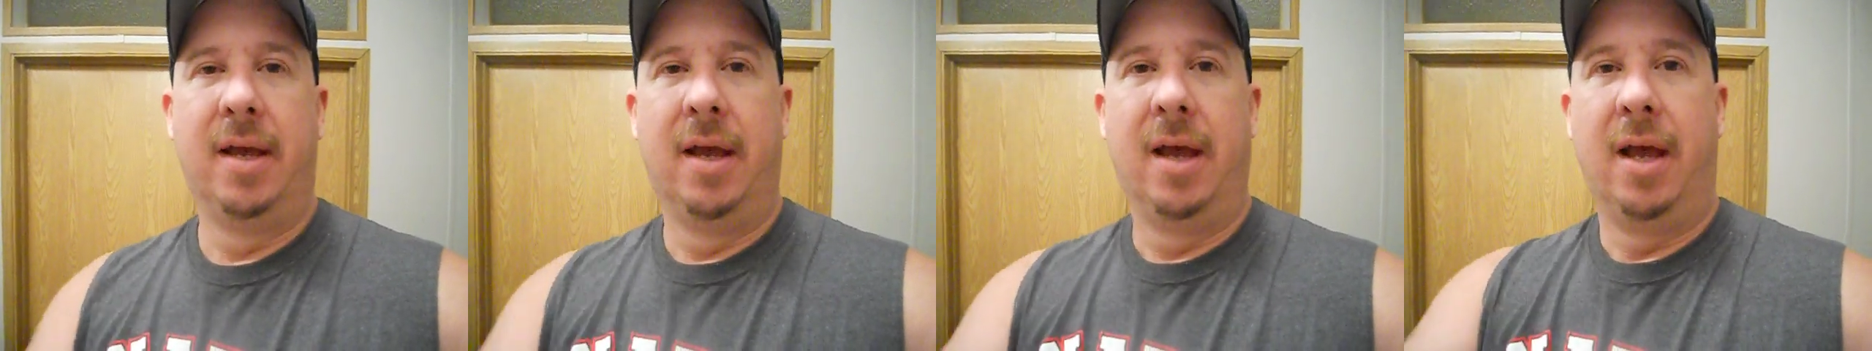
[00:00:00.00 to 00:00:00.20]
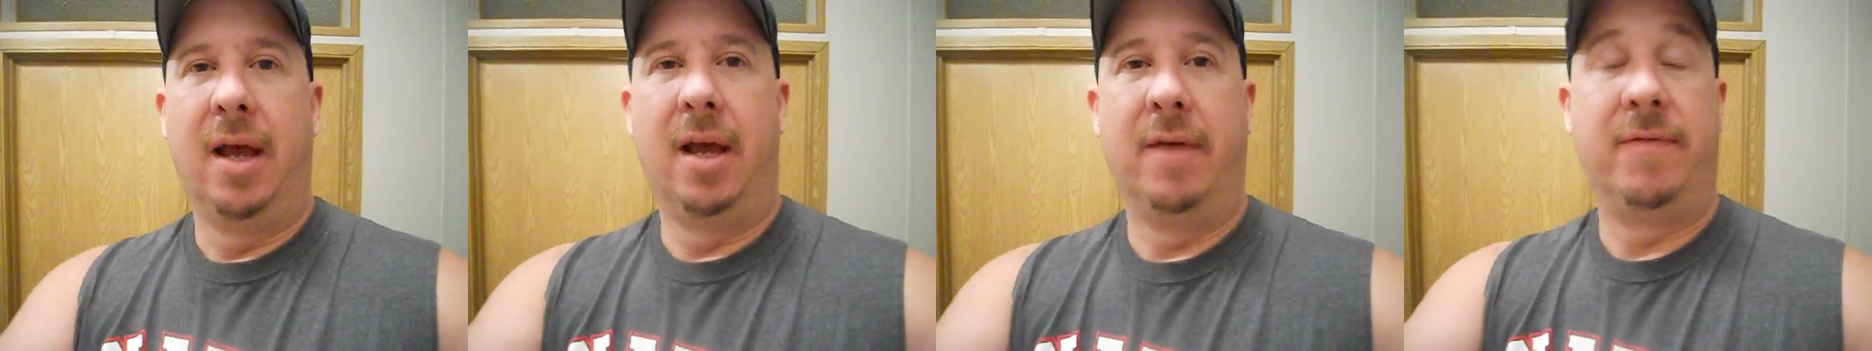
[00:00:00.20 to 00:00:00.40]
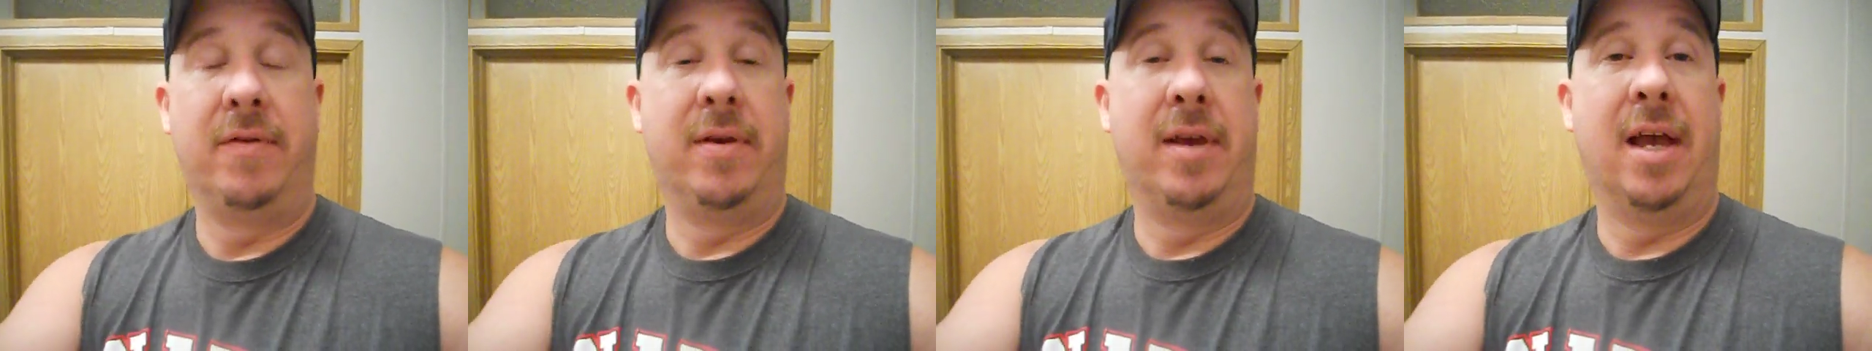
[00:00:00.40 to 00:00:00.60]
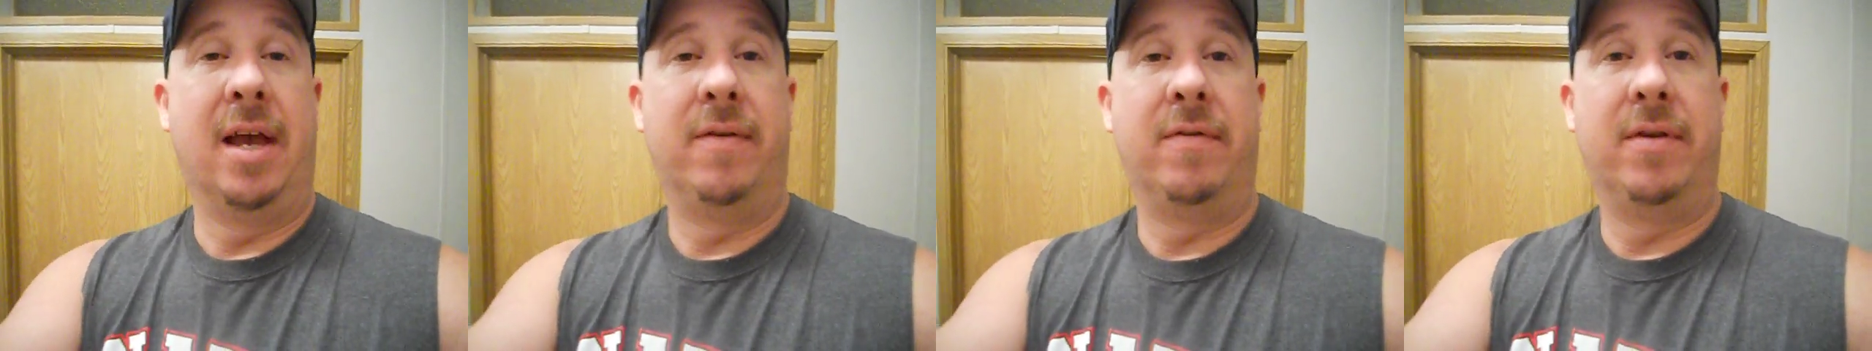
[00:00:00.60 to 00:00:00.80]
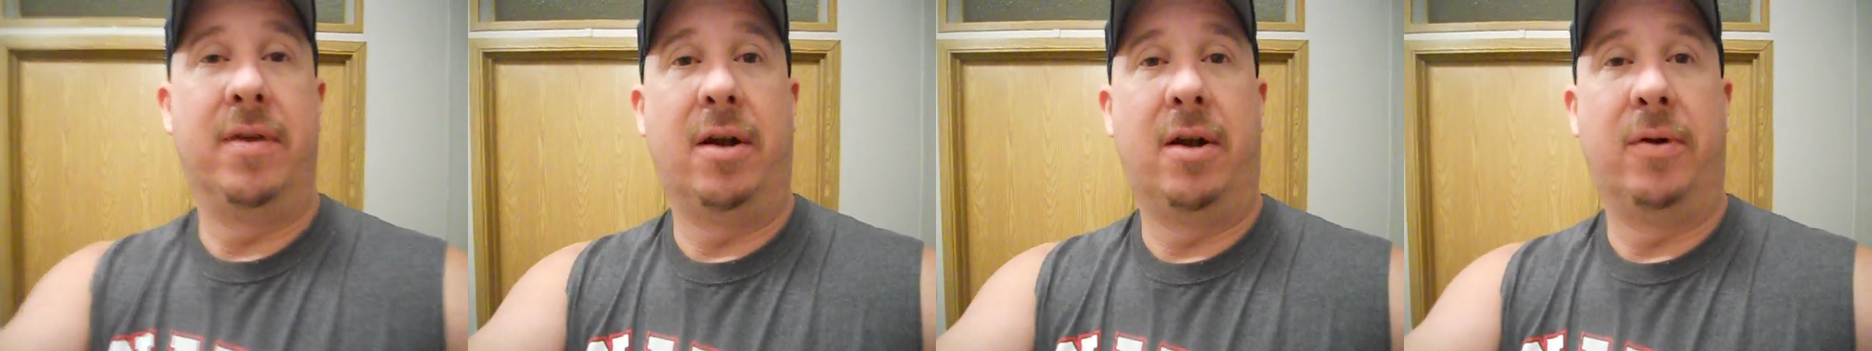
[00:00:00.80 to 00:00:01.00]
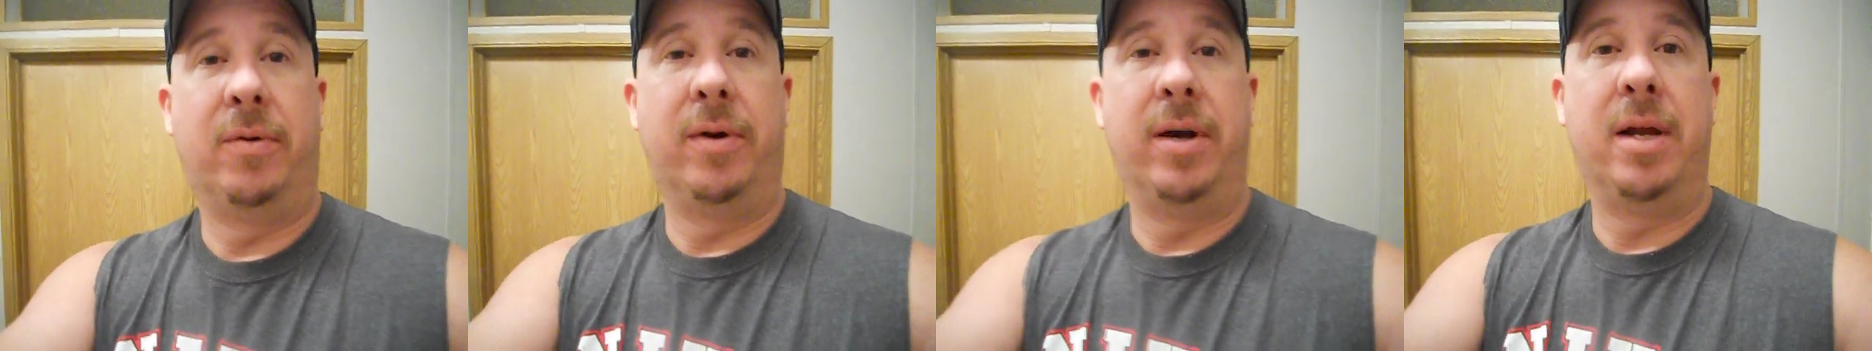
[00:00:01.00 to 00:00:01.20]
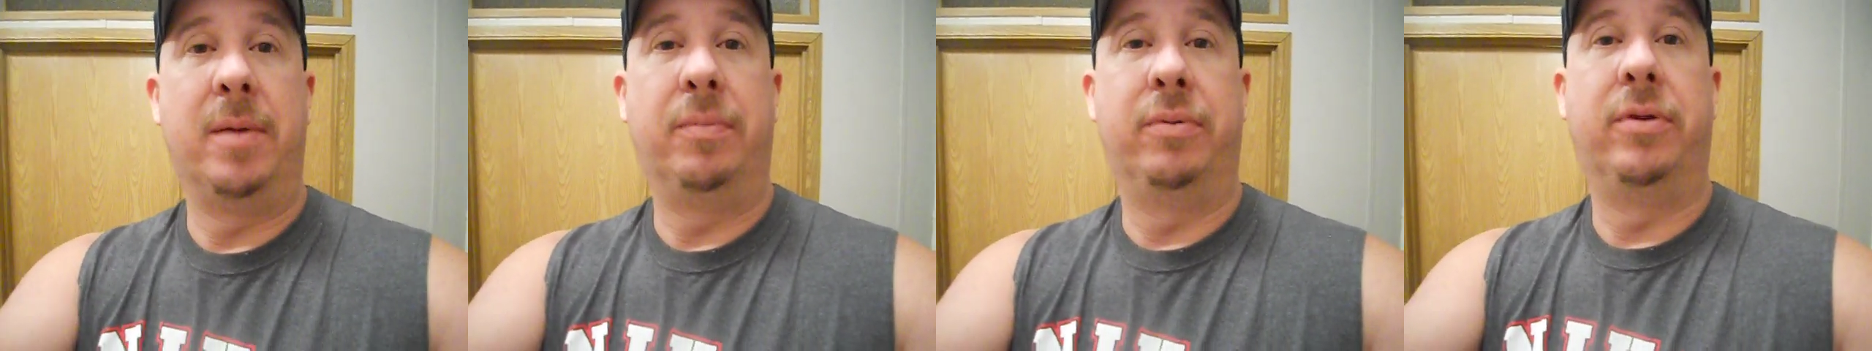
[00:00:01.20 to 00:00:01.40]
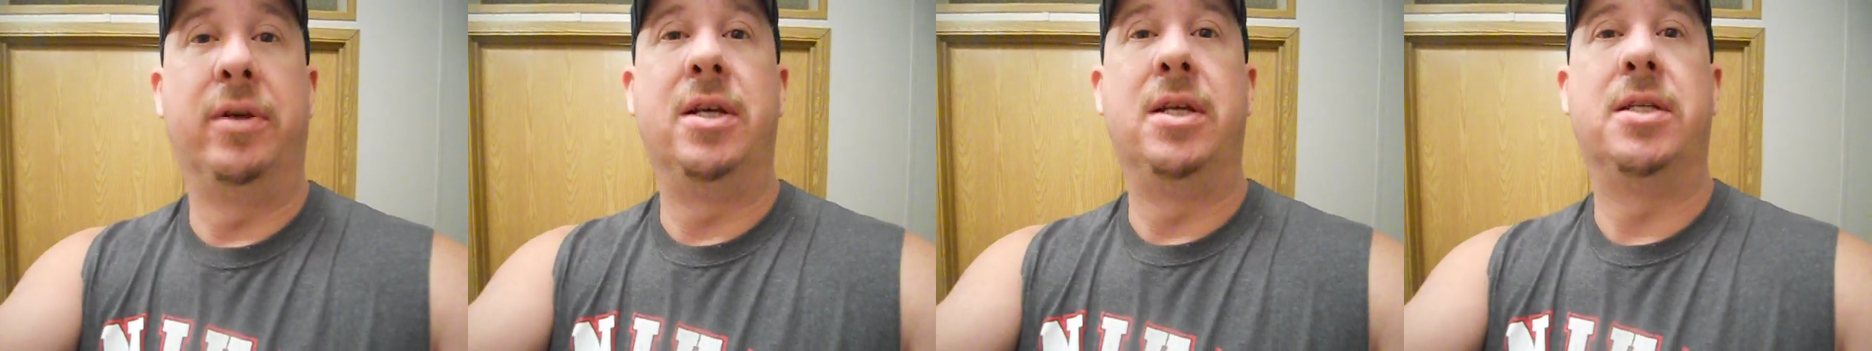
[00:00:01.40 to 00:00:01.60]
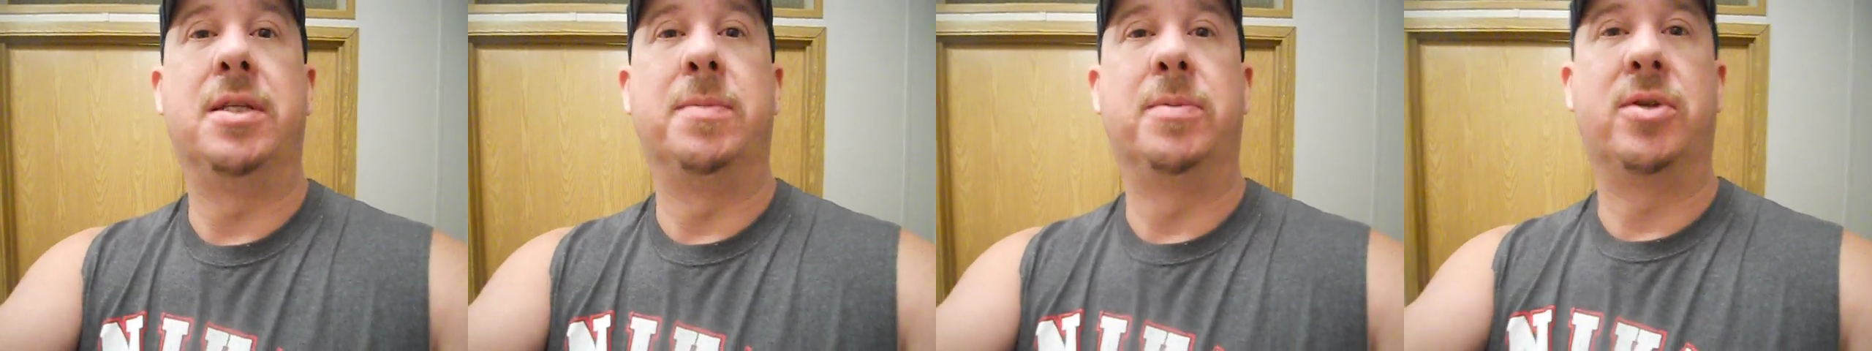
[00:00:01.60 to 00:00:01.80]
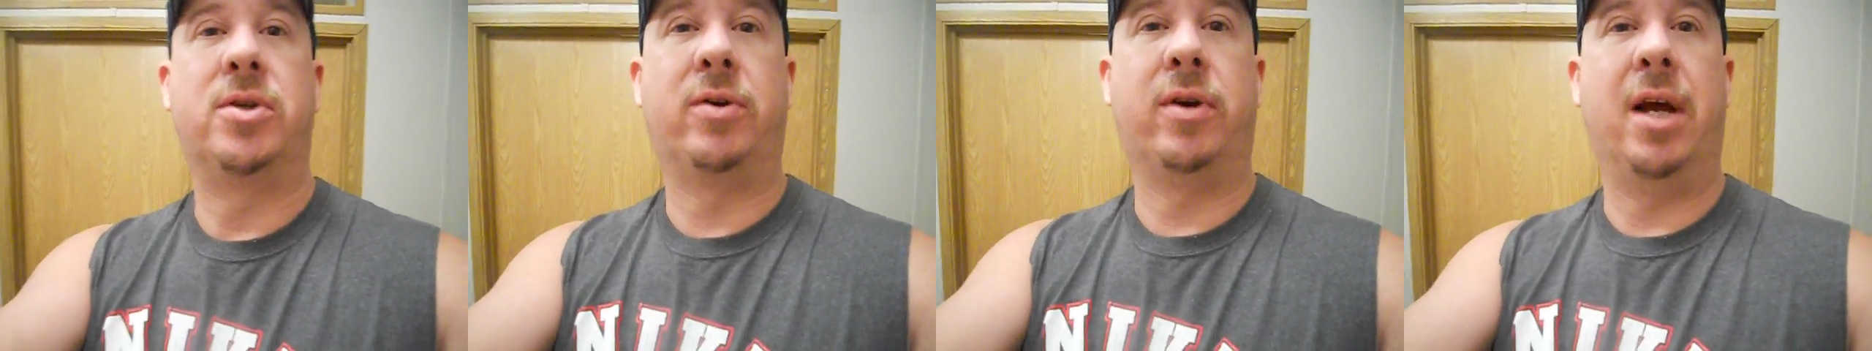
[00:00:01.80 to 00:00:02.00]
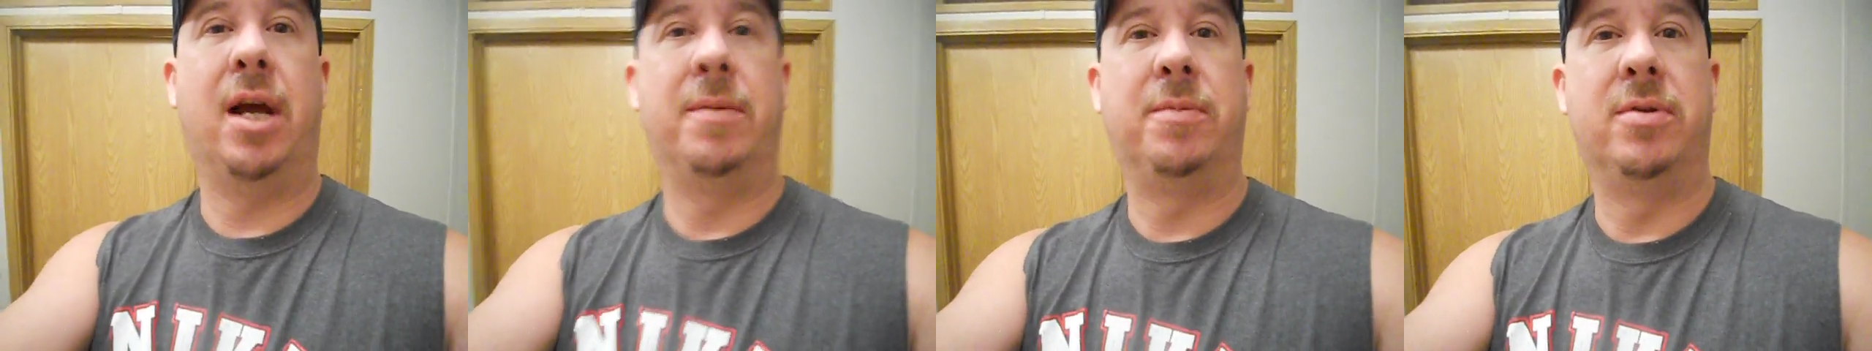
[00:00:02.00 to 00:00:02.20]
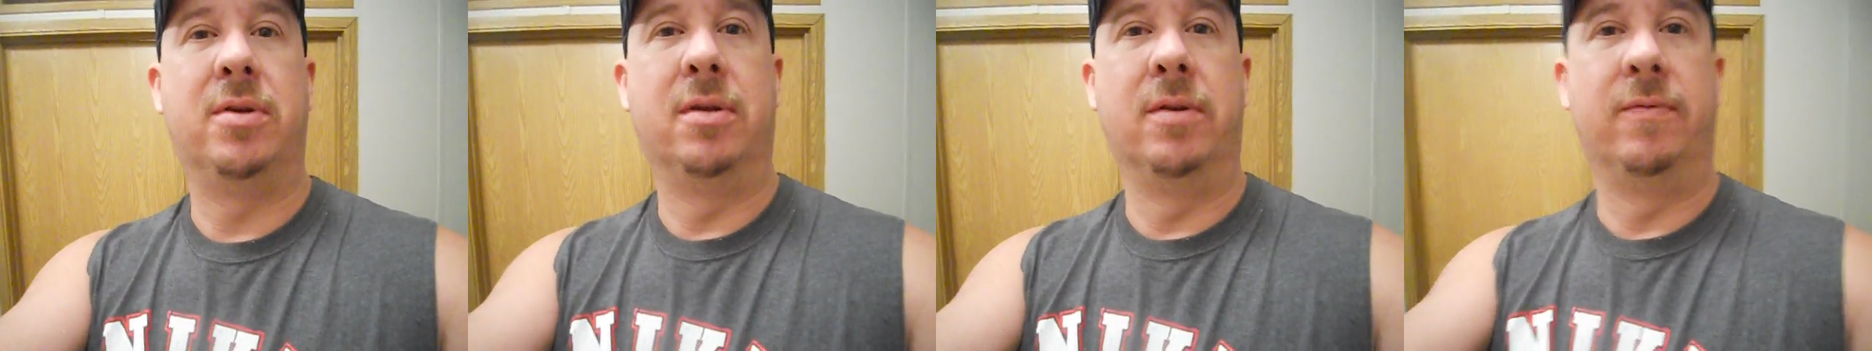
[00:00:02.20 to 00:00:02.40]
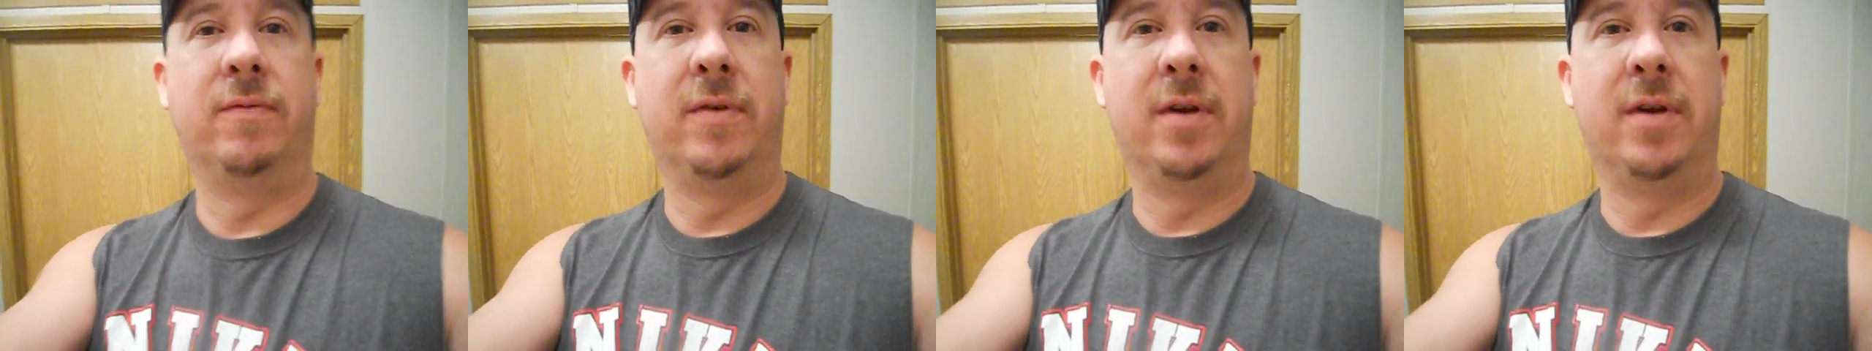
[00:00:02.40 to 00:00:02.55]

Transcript: Uh, if you haven't already, please subscribe to the